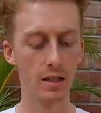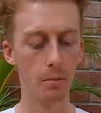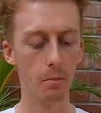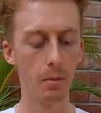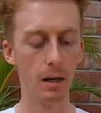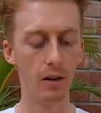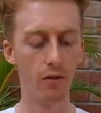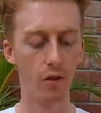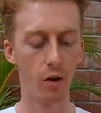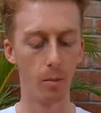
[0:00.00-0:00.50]

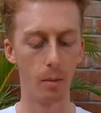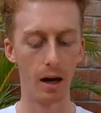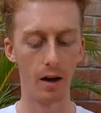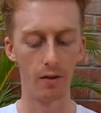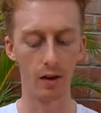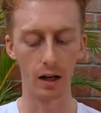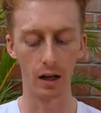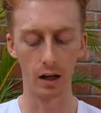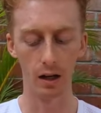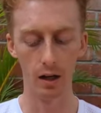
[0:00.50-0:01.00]
simply from
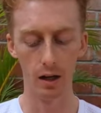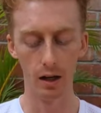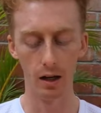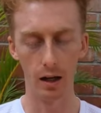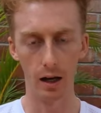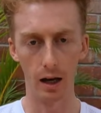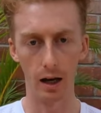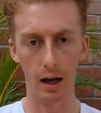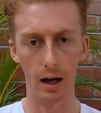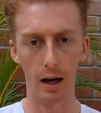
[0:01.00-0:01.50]
having
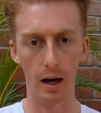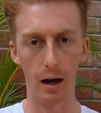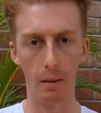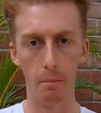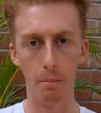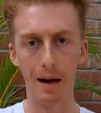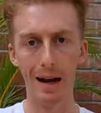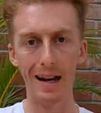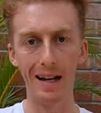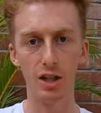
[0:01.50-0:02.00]
uh, a
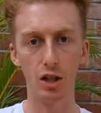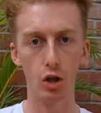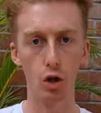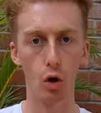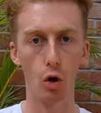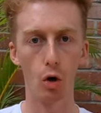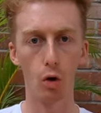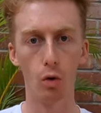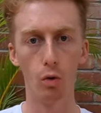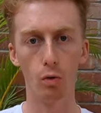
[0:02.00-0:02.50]
plate to
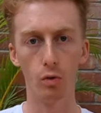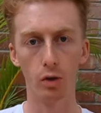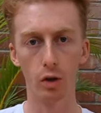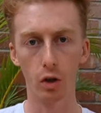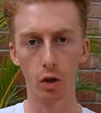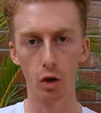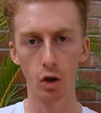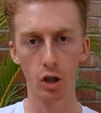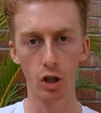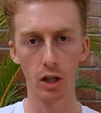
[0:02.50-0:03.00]
hold the
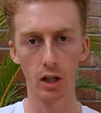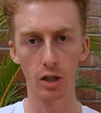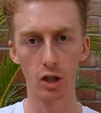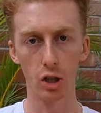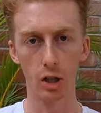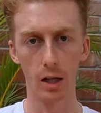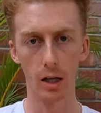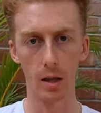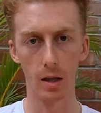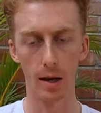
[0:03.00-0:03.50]
cushioning
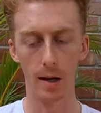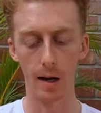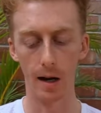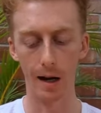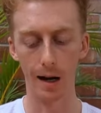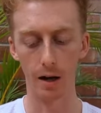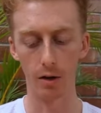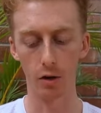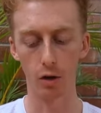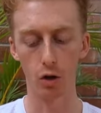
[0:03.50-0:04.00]
together and
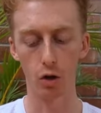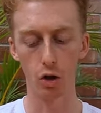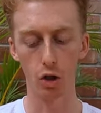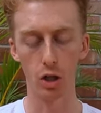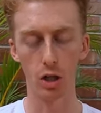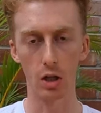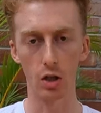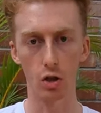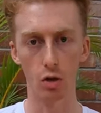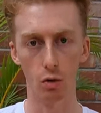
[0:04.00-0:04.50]
allow the
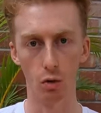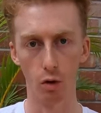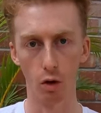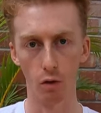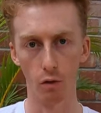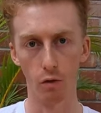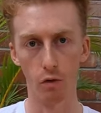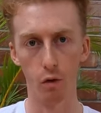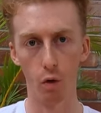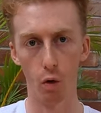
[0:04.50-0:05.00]
cushioning to
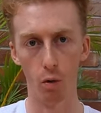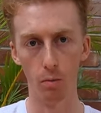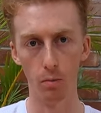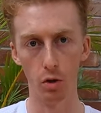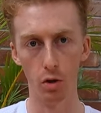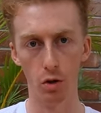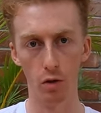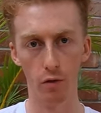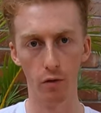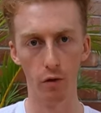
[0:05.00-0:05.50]
conform
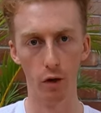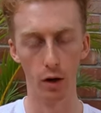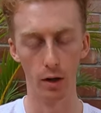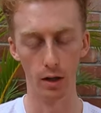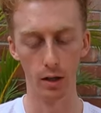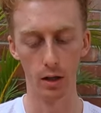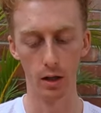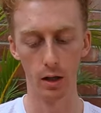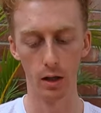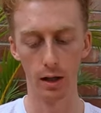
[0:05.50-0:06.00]
to the
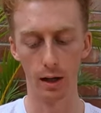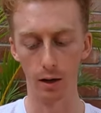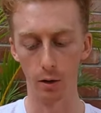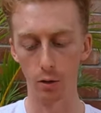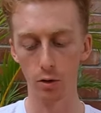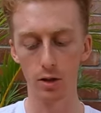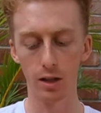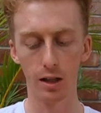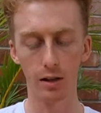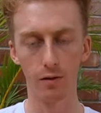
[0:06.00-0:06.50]
foot and
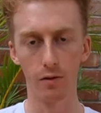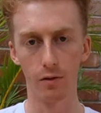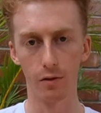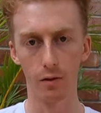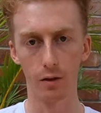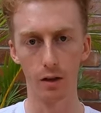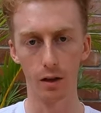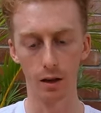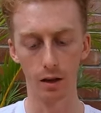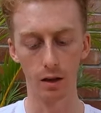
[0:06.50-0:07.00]
also give
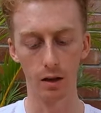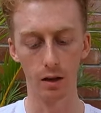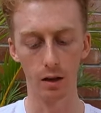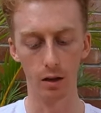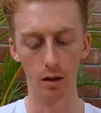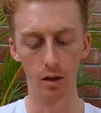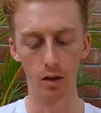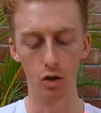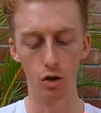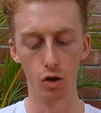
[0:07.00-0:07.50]

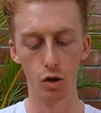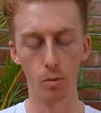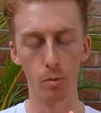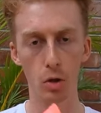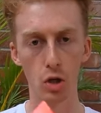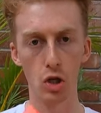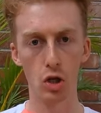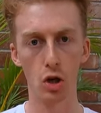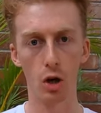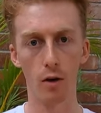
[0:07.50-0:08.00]
the
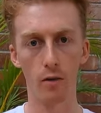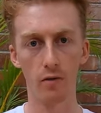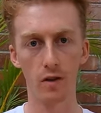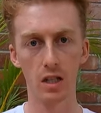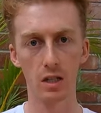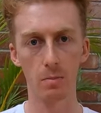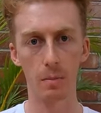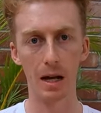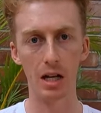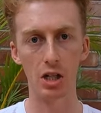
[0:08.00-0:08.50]
super
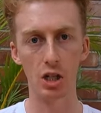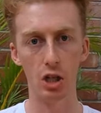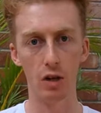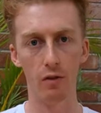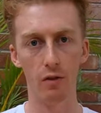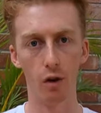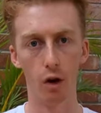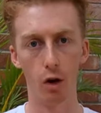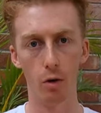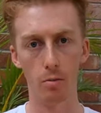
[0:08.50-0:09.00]
soft spongy
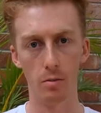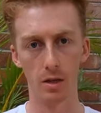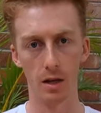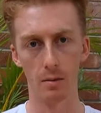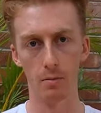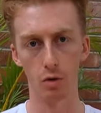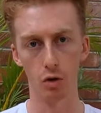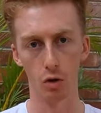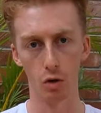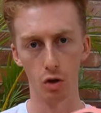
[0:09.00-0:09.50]
foam
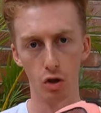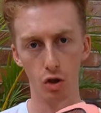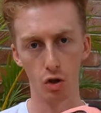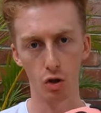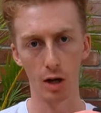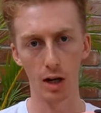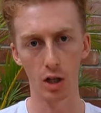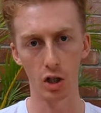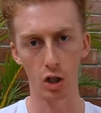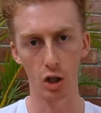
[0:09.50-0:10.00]
some sort of
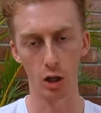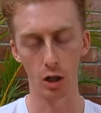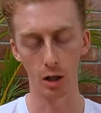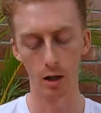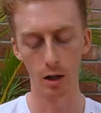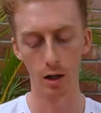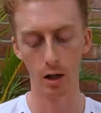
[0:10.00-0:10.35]
structure.